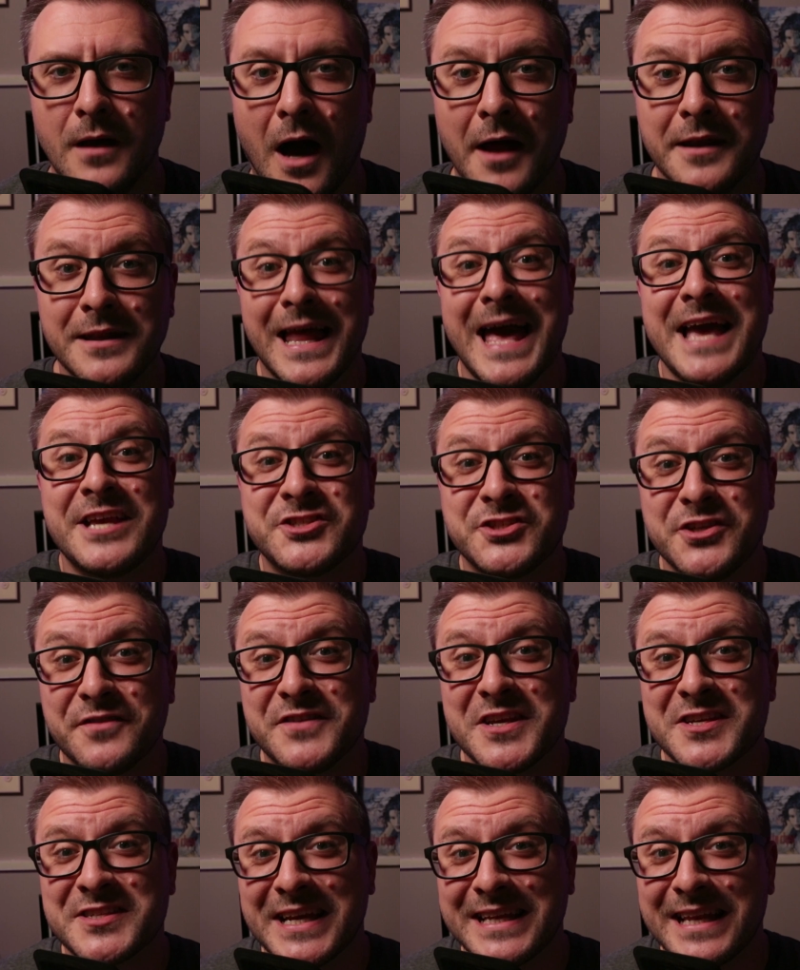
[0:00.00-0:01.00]
Unless
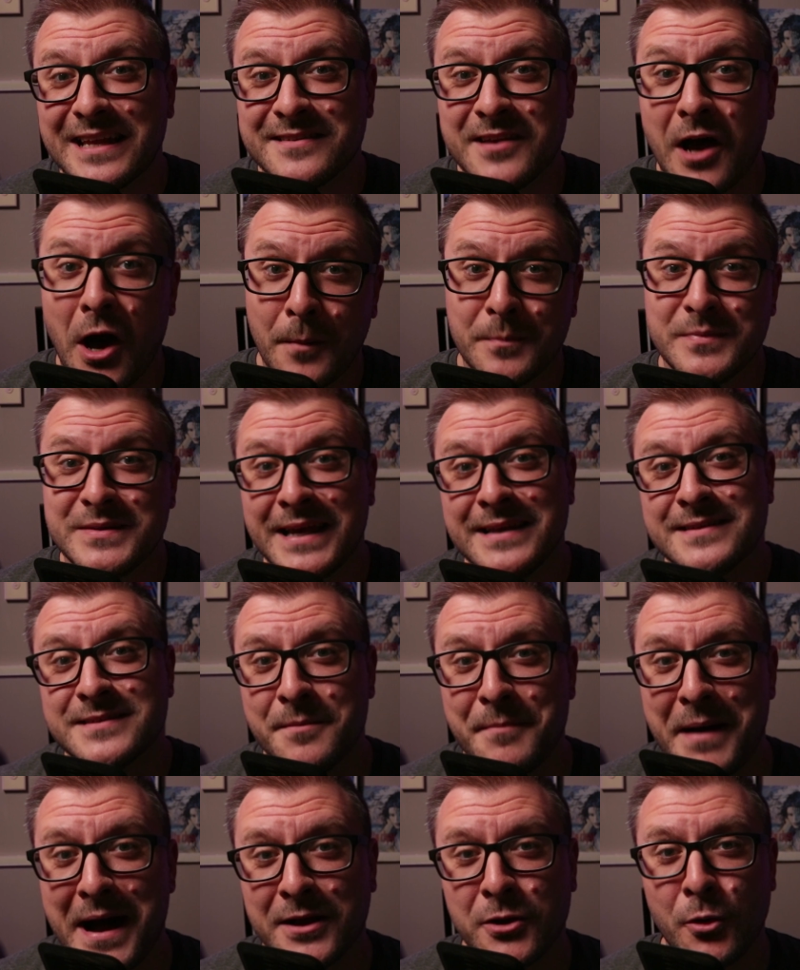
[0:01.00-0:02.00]
you've decided to update
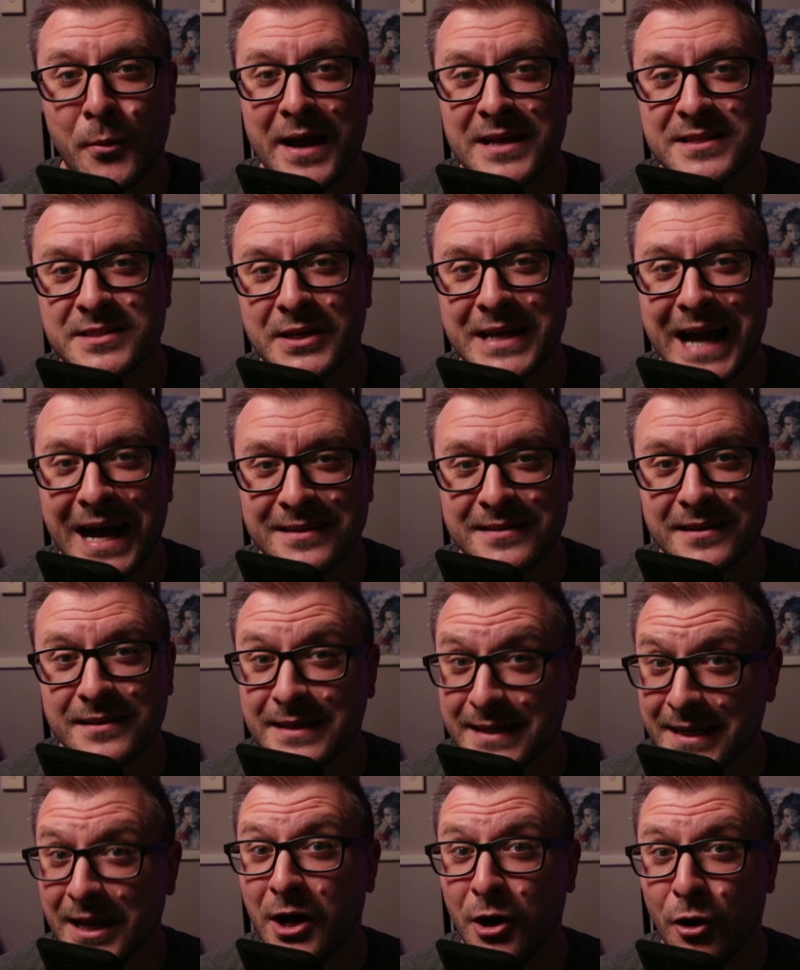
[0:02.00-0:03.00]
to macOS
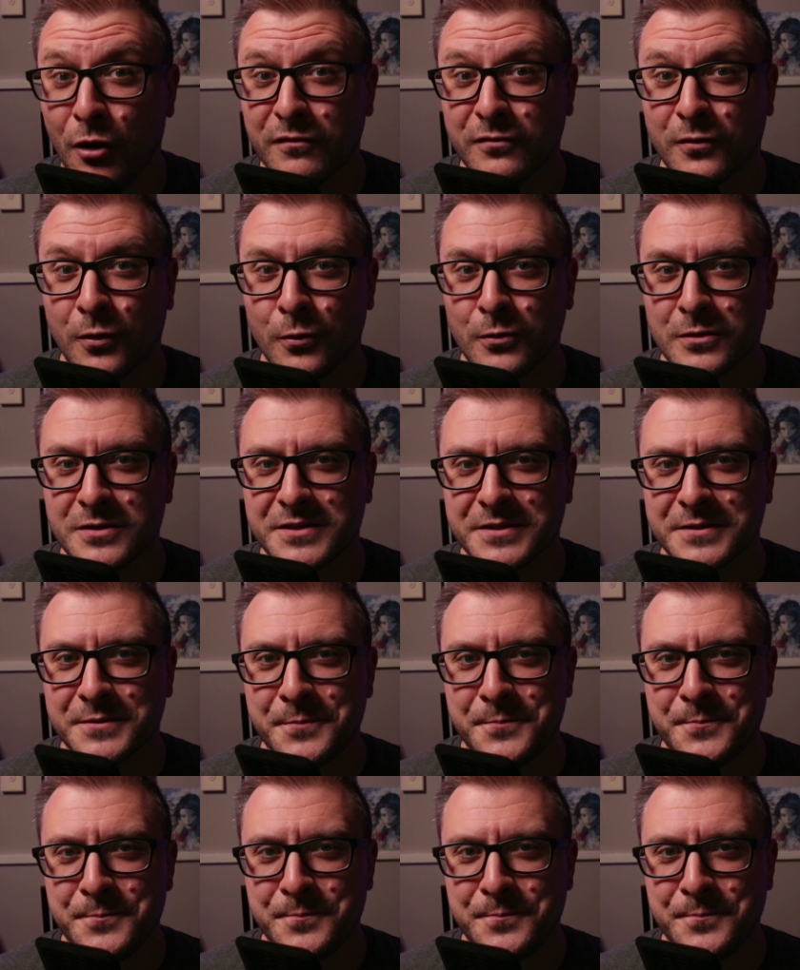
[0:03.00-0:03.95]
Catalina, of course.